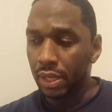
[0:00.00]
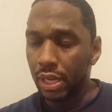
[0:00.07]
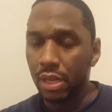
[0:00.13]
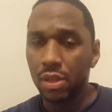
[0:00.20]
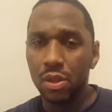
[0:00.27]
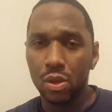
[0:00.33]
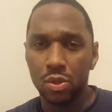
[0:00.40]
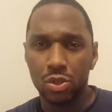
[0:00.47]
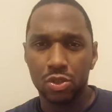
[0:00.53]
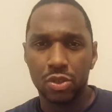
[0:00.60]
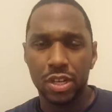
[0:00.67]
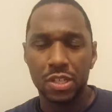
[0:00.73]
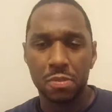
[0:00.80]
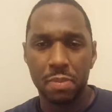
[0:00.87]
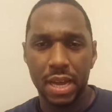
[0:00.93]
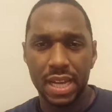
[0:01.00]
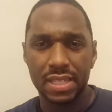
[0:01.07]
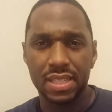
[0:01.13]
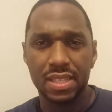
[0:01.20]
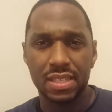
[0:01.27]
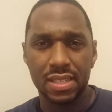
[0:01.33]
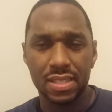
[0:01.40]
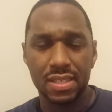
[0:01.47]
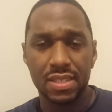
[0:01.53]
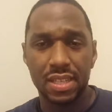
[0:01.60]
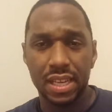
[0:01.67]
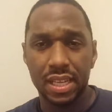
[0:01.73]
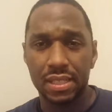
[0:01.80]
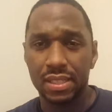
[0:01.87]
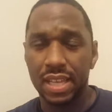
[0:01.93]
in those trespasses and
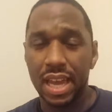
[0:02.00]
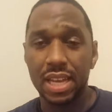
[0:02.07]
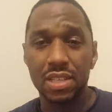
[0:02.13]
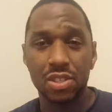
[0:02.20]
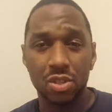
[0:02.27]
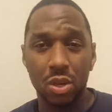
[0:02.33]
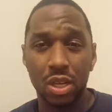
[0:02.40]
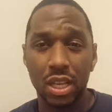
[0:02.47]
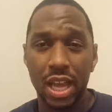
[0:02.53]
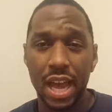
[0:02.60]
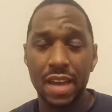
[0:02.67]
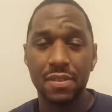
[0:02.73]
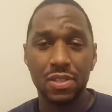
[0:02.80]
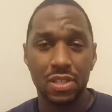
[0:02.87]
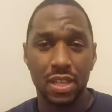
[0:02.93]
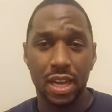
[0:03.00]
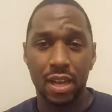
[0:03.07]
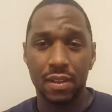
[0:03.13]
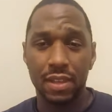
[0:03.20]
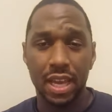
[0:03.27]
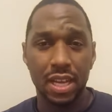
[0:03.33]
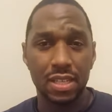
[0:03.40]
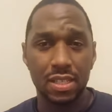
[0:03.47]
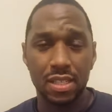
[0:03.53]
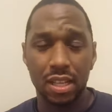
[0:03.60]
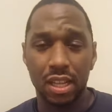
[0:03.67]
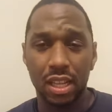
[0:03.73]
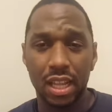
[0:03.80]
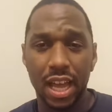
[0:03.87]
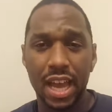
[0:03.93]
sins. That is your lifestyle. That is
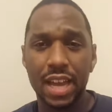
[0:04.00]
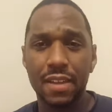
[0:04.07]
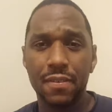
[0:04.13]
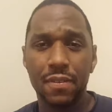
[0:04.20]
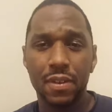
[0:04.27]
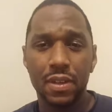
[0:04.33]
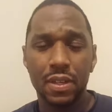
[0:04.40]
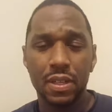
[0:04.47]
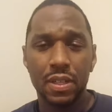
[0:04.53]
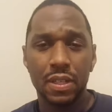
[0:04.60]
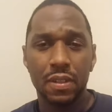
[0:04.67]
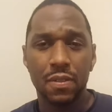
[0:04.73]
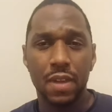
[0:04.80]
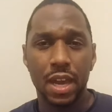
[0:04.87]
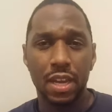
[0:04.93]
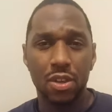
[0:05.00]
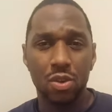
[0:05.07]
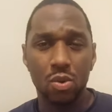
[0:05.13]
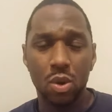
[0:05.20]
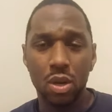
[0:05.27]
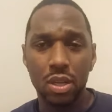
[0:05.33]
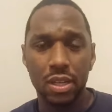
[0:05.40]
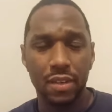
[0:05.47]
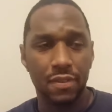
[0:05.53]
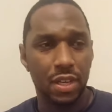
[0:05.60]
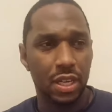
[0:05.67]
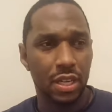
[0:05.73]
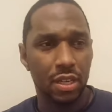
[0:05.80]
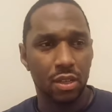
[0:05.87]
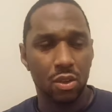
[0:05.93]
the life that you are
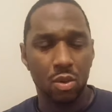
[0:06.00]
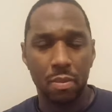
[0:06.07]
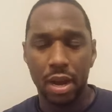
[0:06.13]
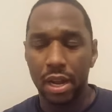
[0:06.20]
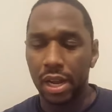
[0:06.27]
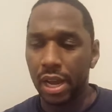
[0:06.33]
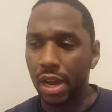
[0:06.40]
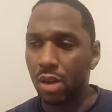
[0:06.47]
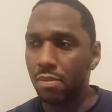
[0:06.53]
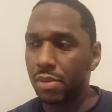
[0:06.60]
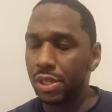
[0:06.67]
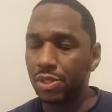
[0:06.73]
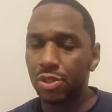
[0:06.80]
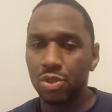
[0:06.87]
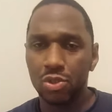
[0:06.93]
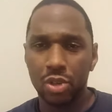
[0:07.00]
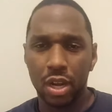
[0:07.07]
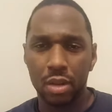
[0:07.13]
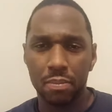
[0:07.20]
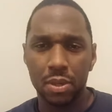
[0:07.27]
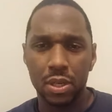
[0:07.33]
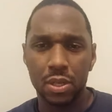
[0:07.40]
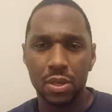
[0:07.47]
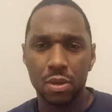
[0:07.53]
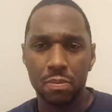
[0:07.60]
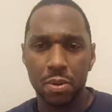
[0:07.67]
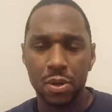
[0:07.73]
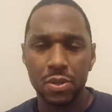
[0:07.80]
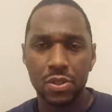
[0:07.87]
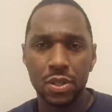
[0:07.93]
living in. No matter how much you try to be a good
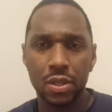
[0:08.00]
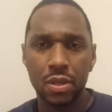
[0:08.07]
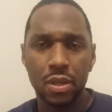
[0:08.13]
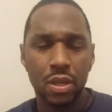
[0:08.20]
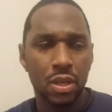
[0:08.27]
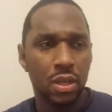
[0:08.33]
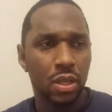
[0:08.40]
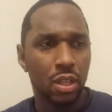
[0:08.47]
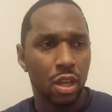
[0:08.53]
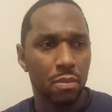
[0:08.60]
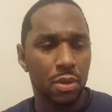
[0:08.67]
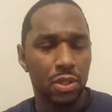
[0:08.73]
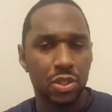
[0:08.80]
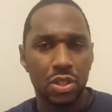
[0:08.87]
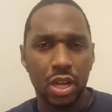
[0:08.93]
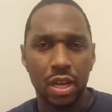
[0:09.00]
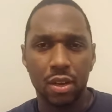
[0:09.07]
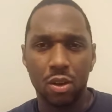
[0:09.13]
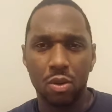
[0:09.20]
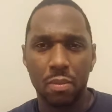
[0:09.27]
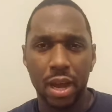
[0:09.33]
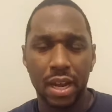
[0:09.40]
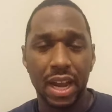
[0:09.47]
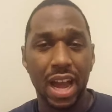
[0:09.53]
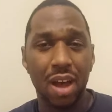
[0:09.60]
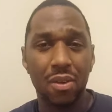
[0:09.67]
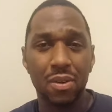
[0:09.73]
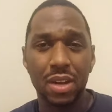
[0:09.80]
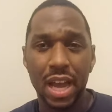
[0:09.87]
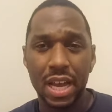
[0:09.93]
person, no matter
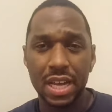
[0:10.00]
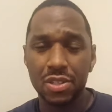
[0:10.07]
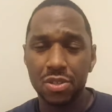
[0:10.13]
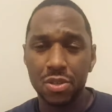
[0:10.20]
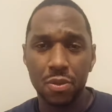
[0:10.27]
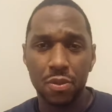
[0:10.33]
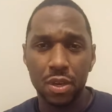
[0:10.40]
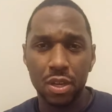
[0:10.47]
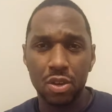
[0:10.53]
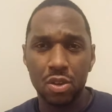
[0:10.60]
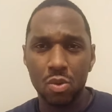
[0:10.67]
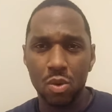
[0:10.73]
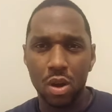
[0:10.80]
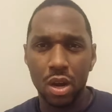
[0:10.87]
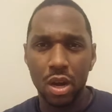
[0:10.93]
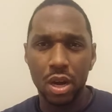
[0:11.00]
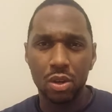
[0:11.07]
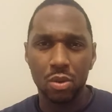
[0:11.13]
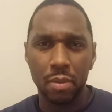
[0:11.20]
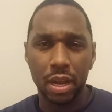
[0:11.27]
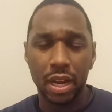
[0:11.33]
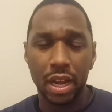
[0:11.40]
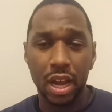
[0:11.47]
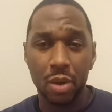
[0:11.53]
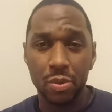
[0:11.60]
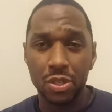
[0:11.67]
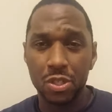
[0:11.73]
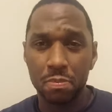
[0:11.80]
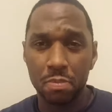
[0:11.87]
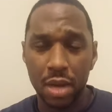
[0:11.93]
how nice you think you are, no matter how
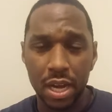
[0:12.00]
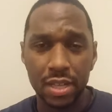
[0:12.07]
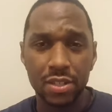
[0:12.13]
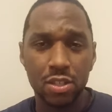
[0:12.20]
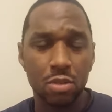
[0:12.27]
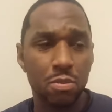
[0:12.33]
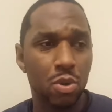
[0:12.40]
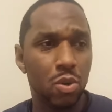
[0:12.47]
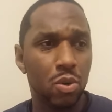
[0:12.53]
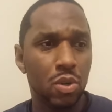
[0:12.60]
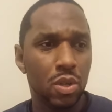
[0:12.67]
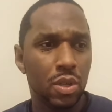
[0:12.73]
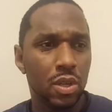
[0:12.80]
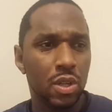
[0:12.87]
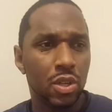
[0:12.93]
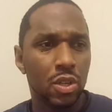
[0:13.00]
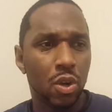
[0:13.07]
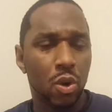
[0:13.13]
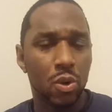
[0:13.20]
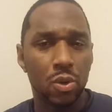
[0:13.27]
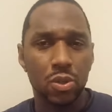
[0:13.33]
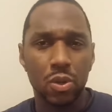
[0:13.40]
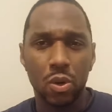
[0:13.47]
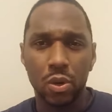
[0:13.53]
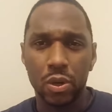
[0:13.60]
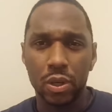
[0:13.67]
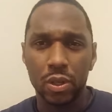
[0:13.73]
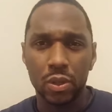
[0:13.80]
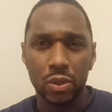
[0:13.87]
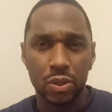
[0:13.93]
responsible
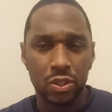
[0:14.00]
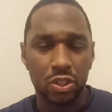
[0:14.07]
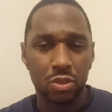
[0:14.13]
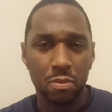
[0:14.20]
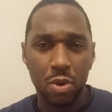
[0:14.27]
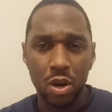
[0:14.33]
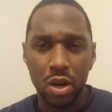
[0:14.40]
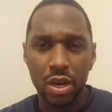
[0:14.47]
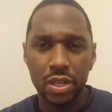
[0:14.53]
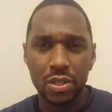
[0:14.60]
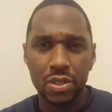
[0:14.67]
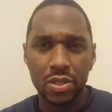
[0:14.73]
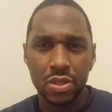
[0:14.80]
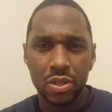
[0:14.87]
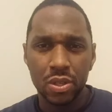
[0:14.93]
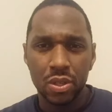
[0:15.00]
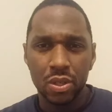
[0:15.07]
or smart